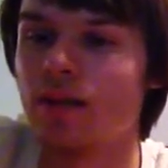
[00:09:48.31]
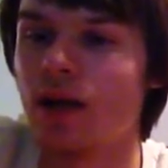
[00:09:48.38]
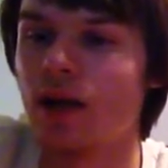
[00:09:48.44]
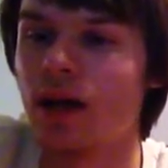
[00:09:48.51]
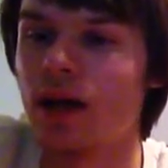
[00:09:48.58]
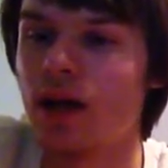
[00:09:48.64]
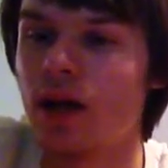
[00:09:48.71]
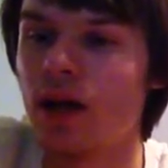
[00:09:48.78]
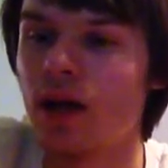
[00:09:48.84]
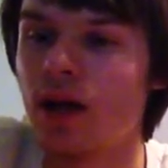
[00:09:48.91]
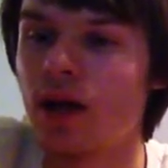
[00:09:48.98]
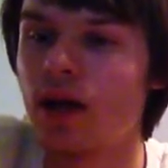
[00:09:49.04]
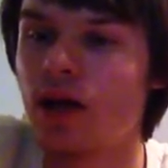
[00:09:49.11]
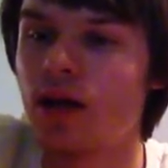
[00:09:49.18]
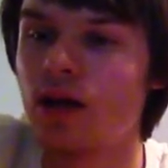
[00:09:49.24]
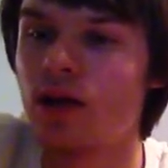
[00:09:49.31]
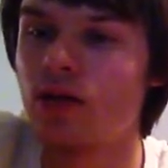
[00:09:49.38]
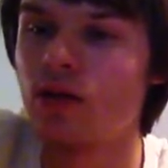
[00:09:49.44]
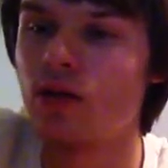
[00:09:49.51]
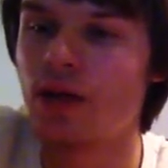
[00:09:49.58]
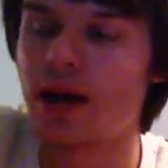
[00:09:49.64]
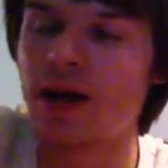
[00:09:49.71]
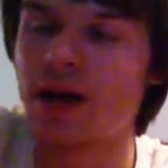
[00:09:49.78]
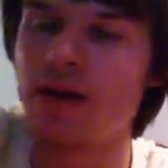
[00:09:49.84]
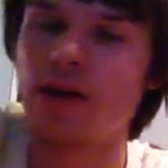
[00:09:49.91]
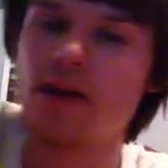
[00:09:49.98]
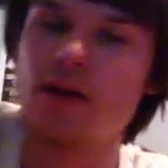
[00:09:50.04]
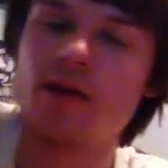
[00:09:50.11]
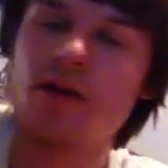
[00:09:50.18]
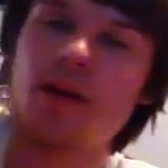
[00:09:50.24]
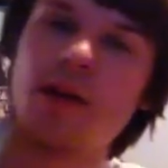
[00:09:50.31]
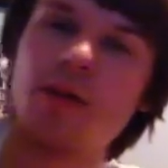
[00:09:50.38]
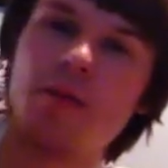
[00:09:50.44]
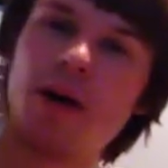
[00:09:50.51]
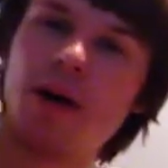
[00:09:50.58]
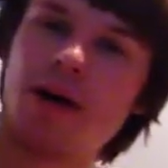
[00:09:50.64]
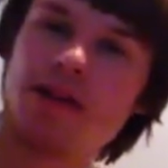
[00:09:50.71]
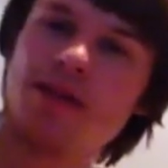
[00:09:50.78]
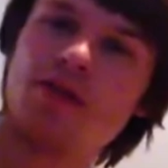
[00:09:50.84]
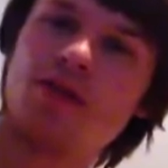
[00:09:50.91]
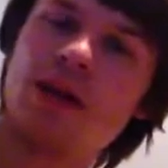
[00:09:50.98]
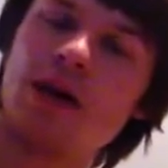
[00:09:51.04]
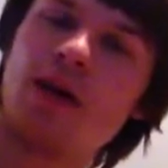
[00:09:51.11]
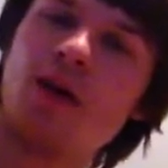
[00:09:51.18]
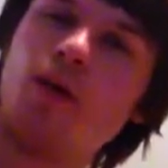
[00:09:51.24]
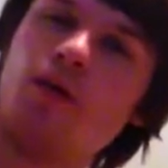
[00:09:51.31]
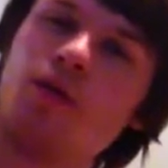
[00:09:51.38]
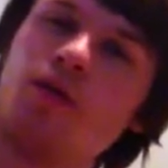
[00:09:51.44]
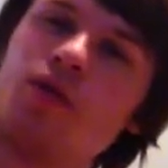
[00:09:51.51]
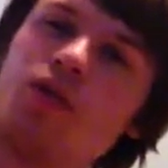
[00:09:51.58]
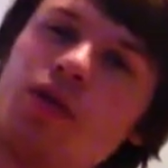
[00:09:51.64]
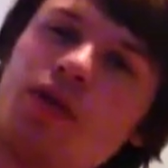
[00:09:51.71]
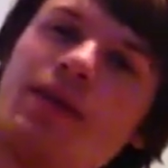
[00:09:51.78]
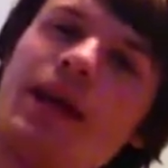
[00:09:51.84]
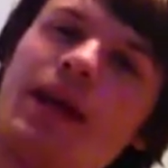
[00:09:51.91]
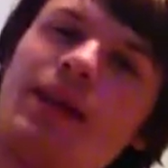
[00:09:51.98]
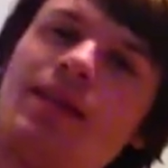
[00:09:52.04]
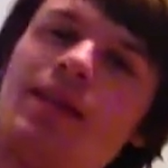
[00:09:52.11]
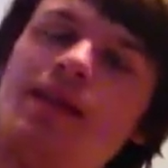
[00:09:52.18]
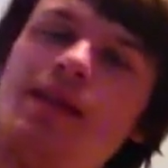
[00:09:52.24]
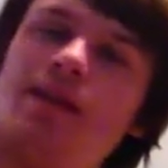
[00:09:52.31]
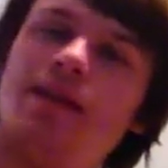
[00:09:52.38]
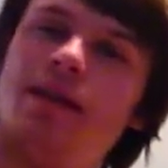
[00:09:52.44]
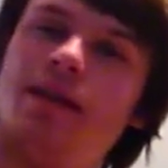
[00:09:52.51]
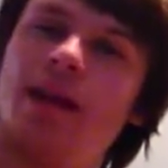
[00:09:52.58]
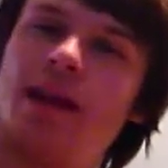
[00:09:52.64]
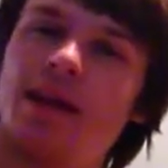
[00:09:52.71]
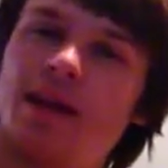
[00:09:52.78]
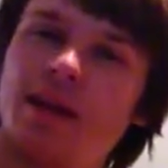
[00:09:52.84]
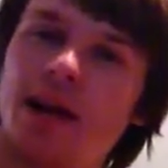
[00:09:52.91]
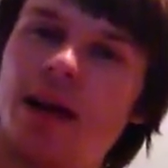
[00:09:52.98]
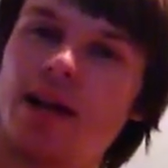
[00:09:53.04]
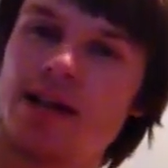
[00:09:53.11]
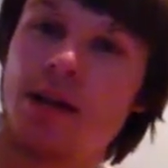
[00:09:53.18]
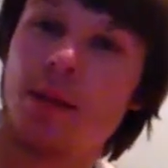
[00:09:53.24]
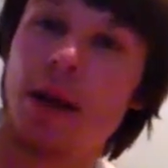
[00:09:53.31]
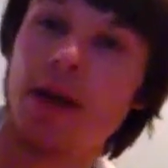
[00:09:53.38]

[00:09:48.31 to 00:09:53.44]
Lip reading: But in boxing, you kind of overlook that, a lot of time.